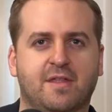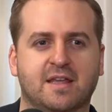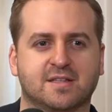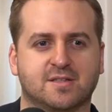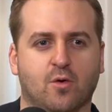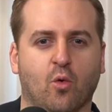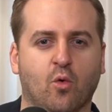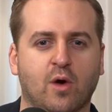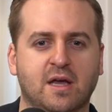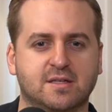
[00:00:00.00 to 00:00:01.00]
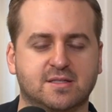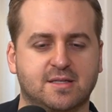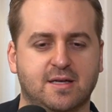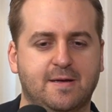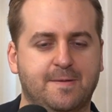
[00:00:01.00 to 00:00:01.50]
there's
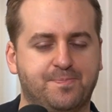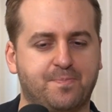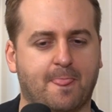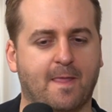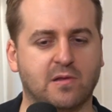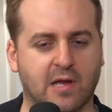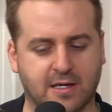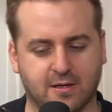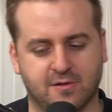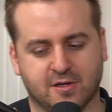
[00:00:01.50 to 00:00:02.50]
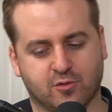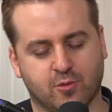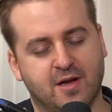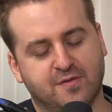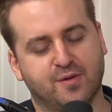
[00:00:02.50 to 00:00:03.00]
always like the
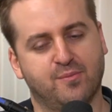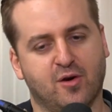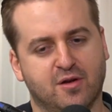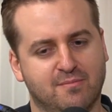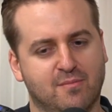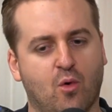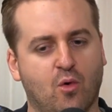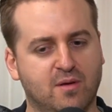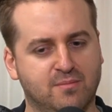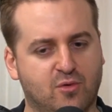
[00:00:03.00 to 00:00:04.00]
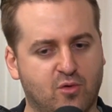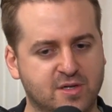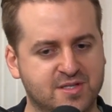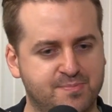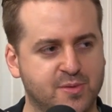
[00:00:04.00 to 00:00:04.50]
creative component more and more
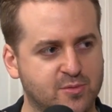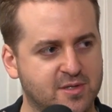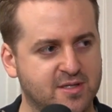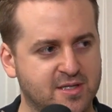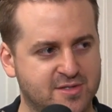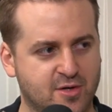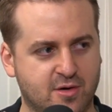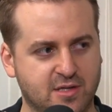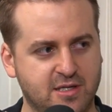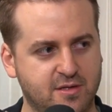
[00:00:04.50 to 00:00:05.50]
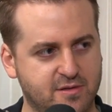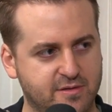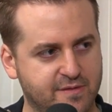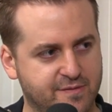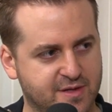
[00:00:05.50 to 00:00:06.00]
is built internally
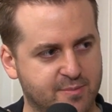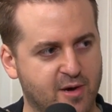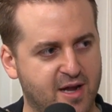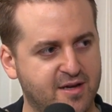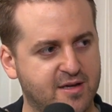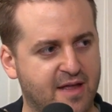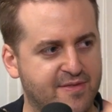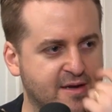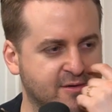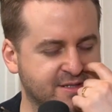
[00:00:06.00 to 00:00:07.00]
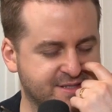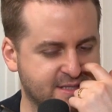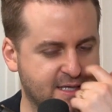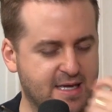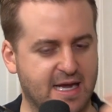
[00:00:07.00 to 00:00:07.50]
for the brand, and there is
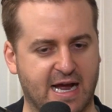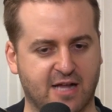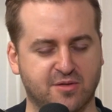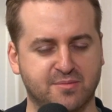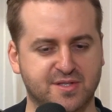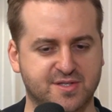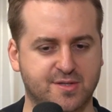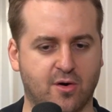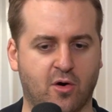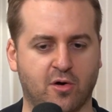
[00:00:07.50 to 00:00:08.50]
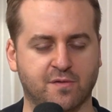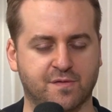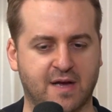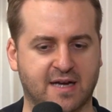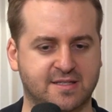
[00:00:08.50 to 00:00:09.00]
elements
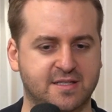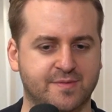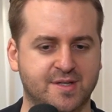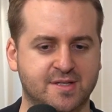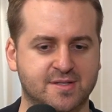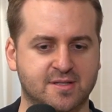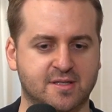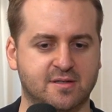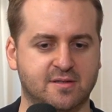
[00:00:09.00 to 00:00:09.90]
of activities that